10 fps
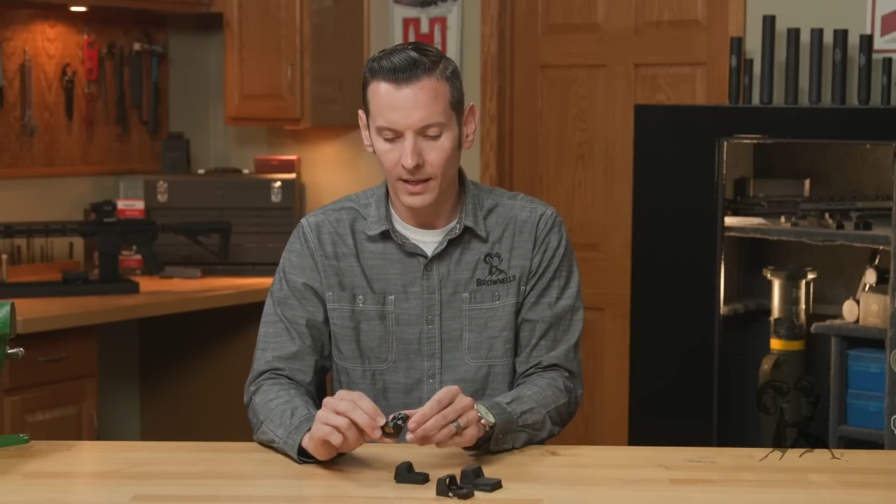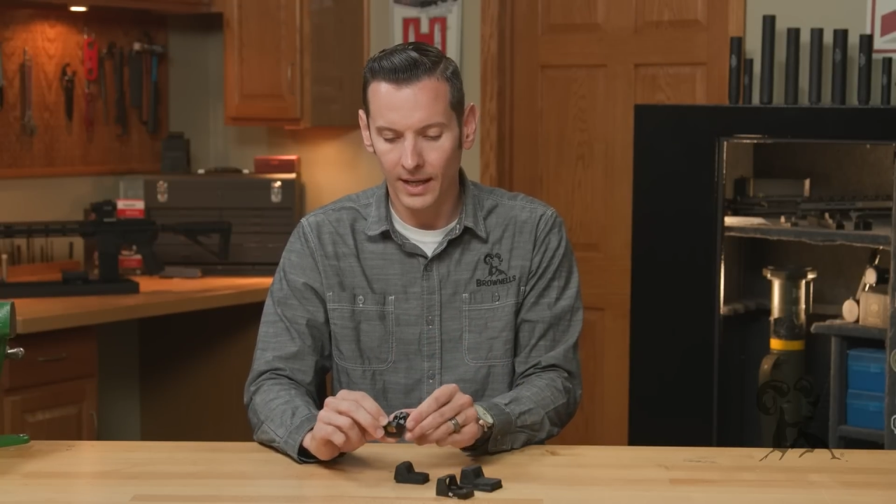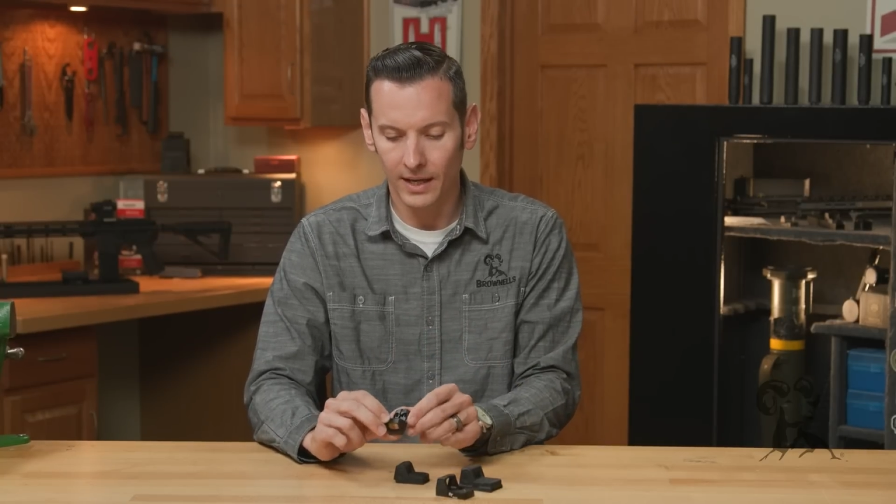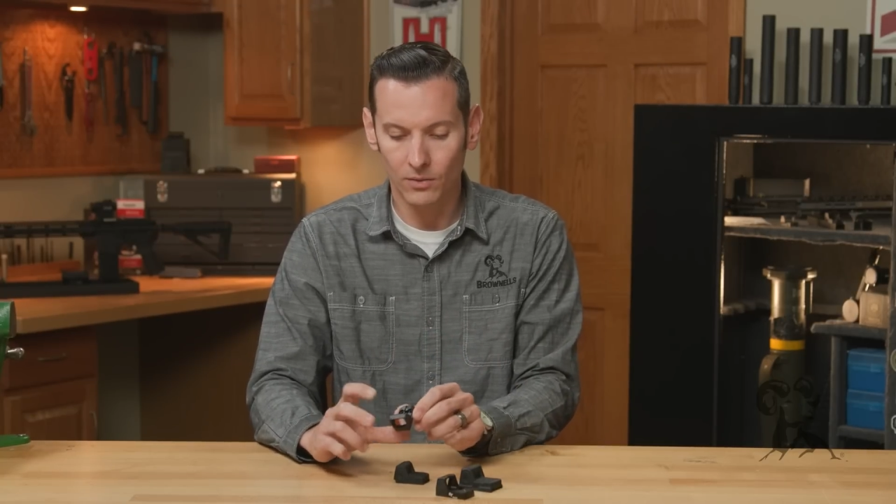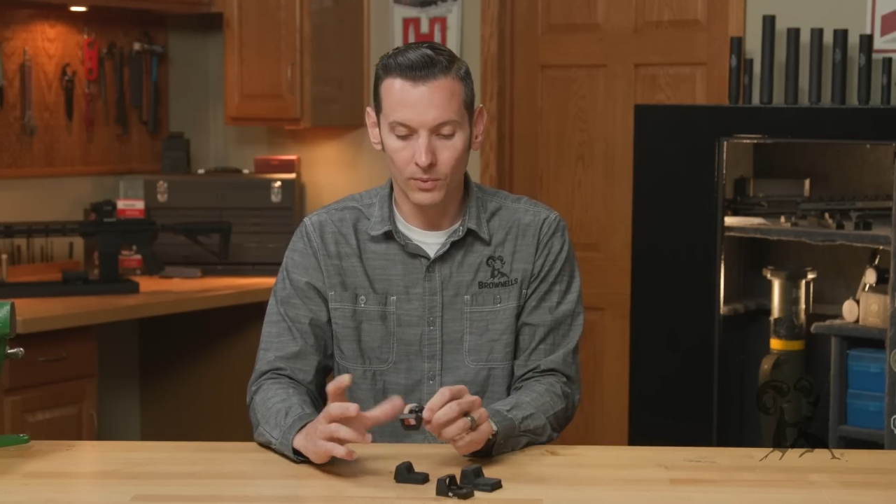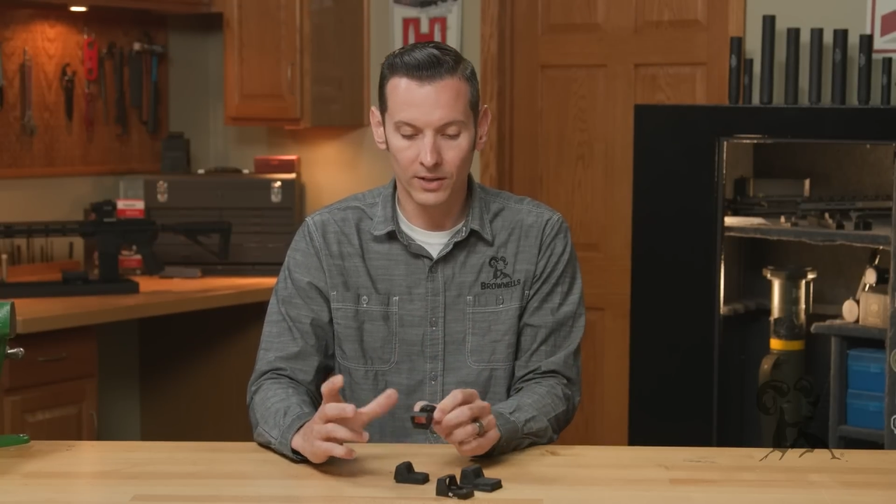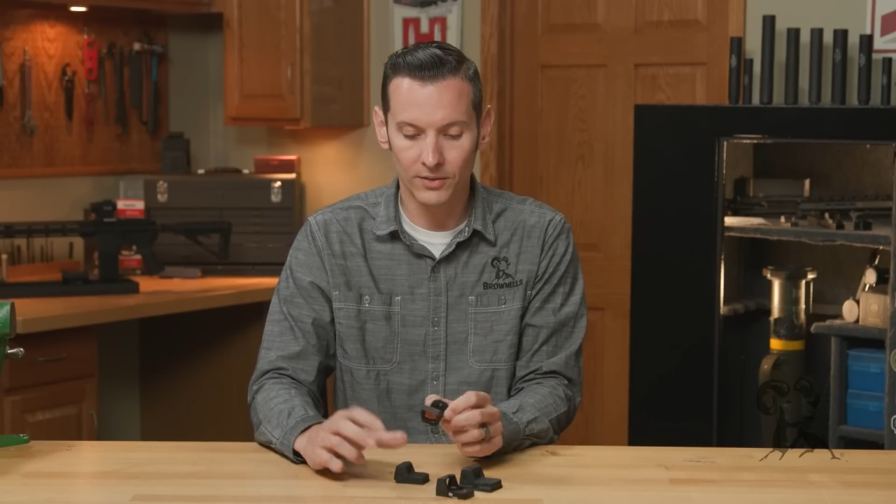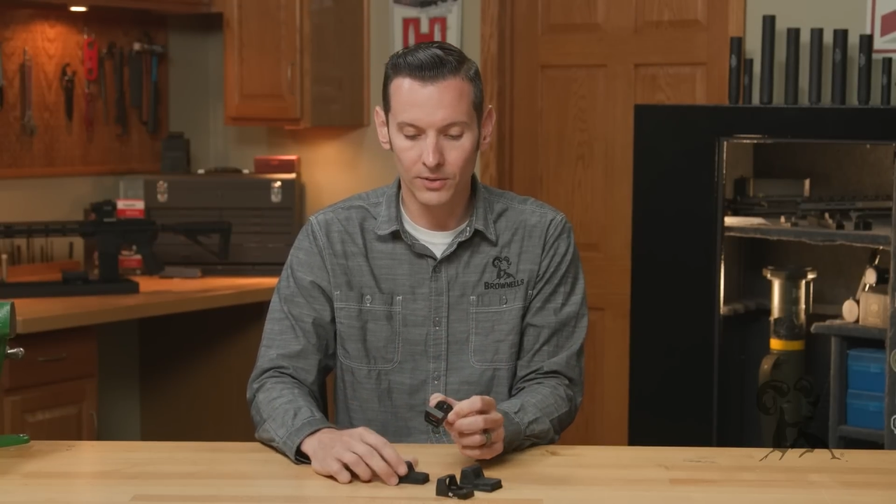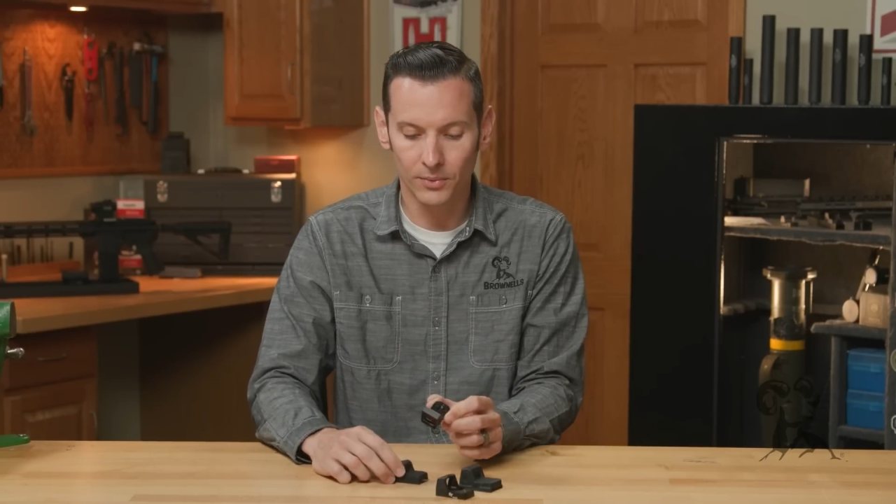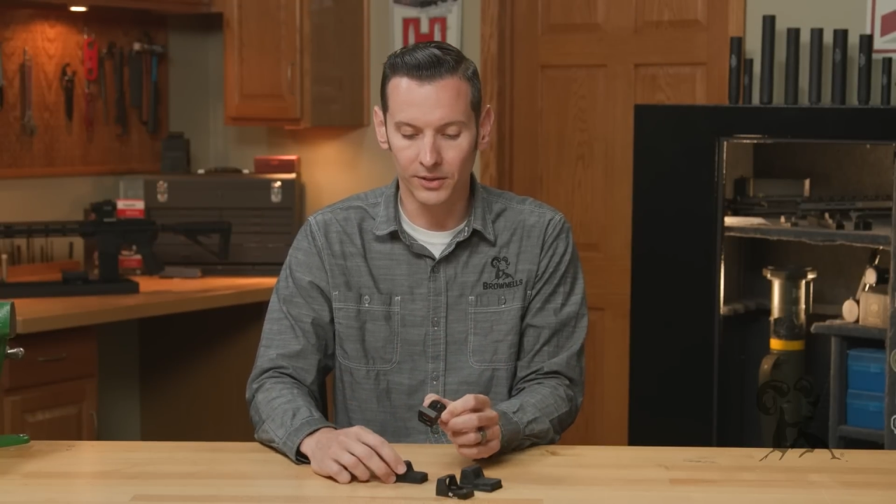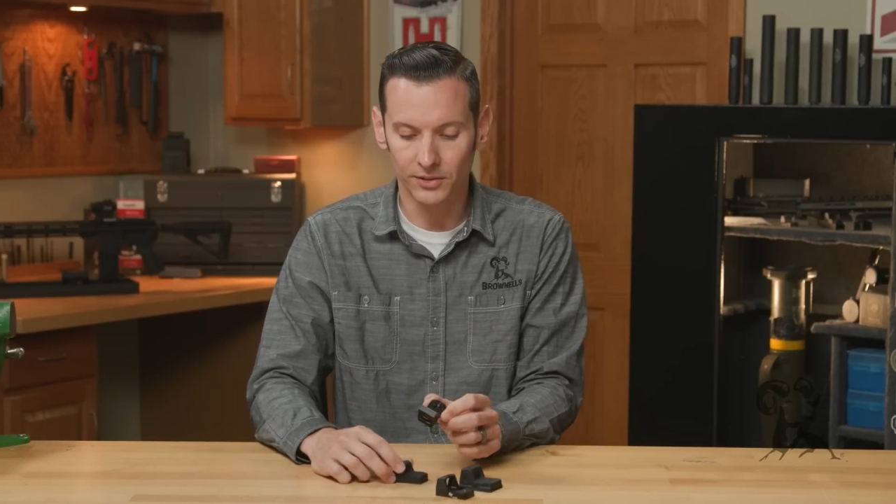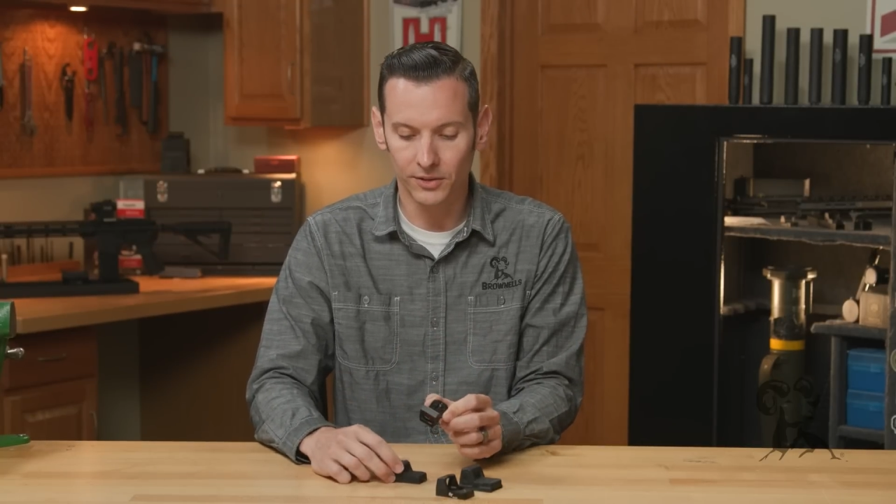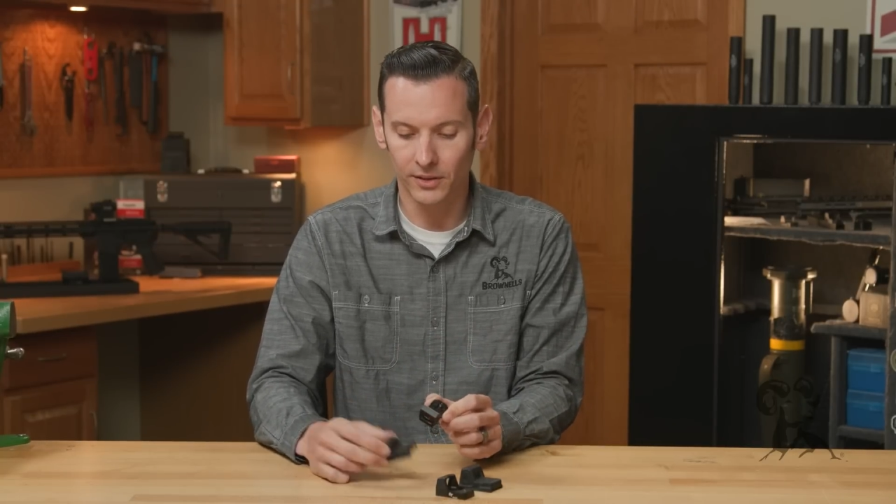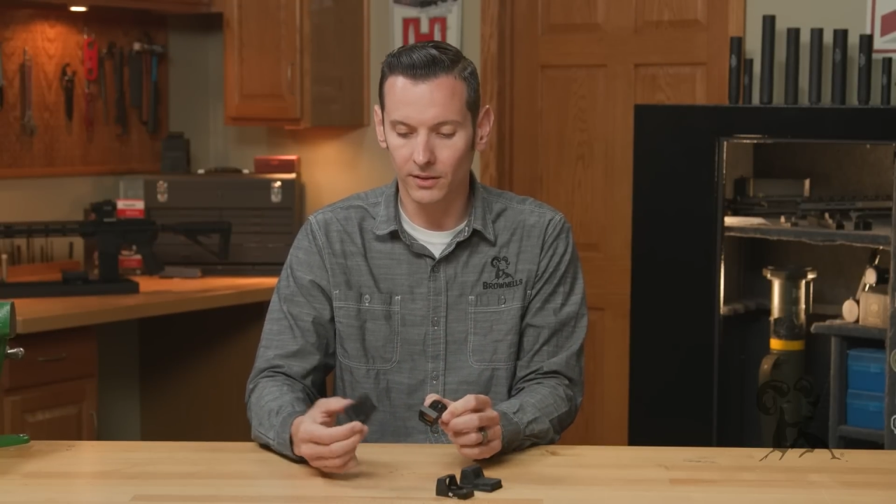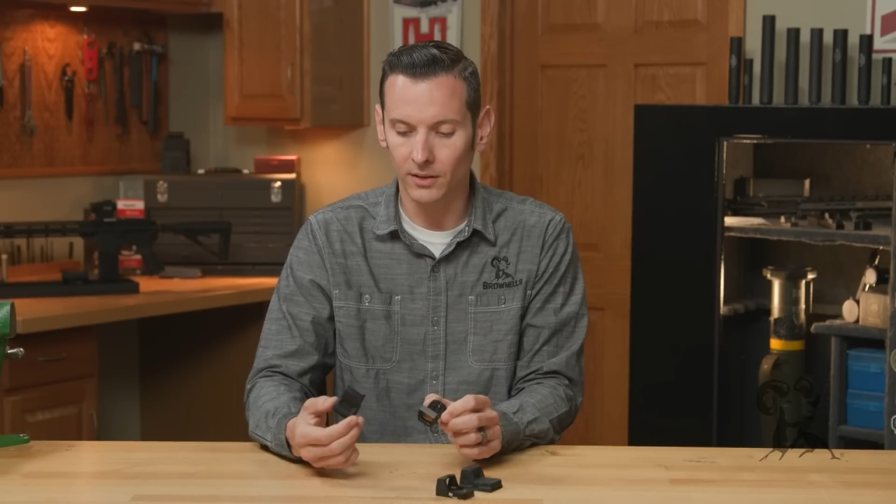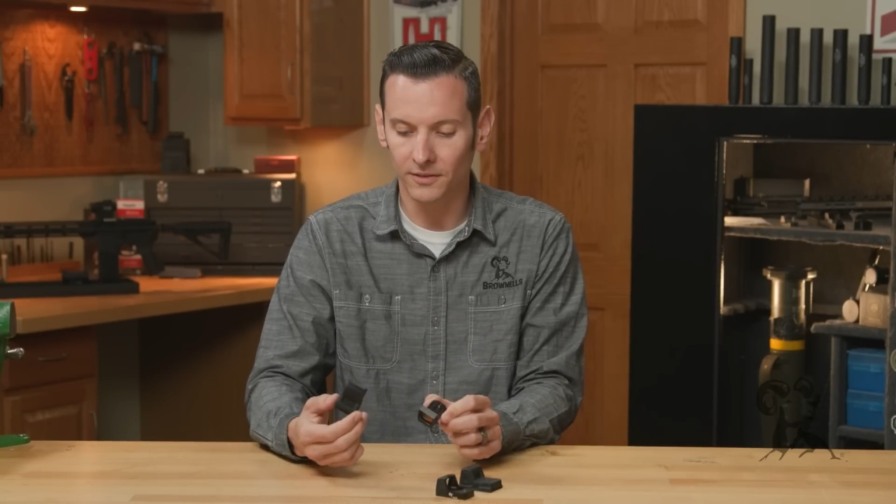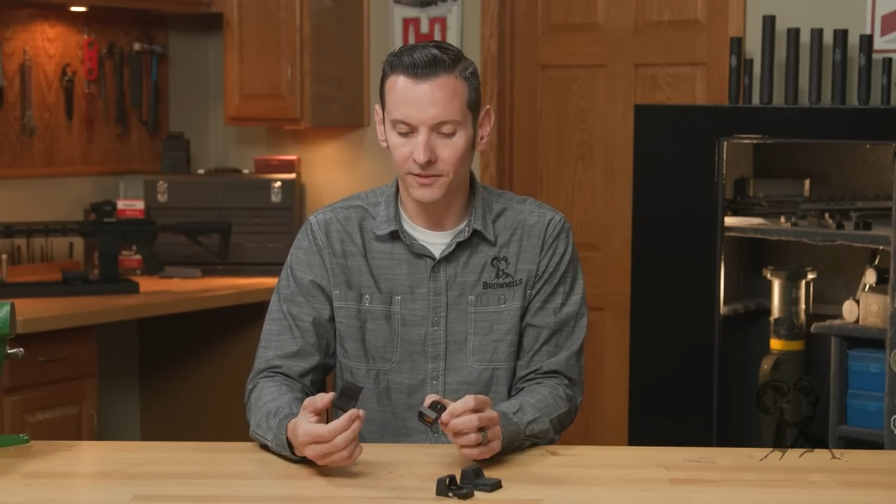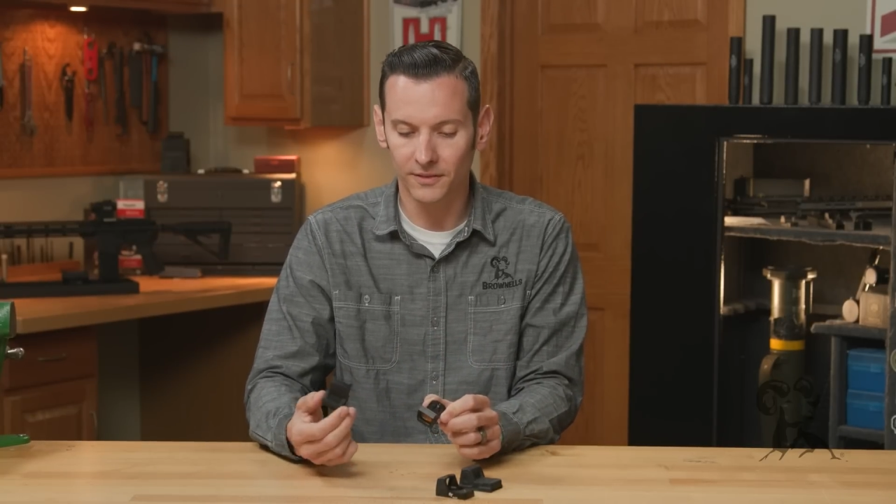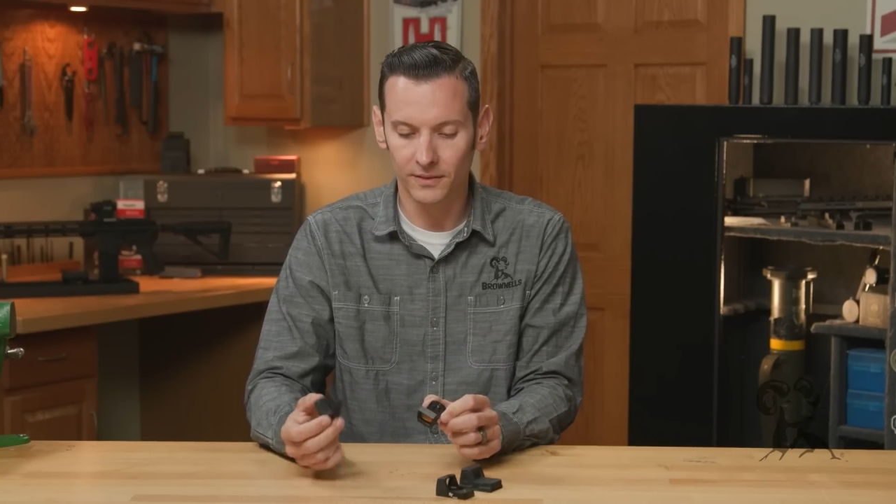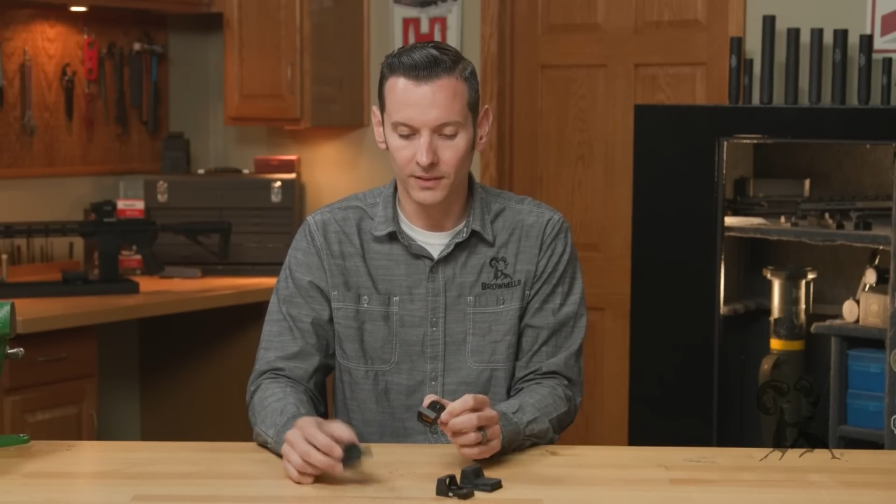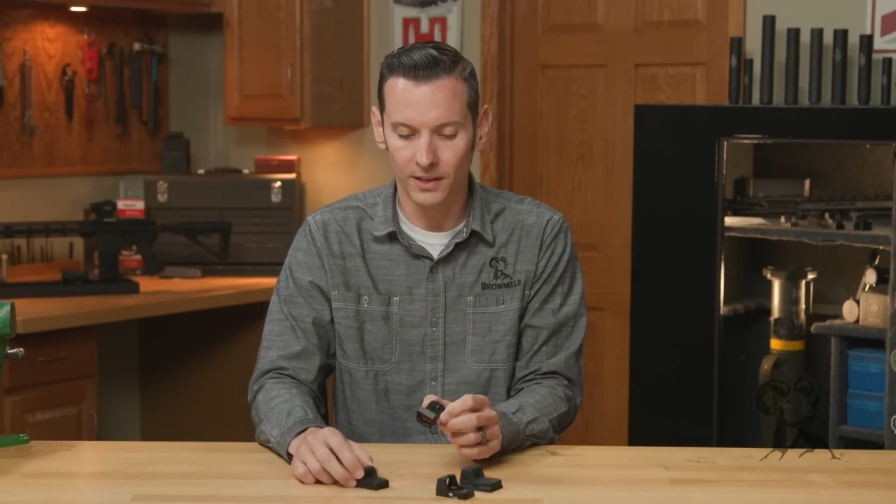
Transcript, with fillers: And whenever you wanna turn it off,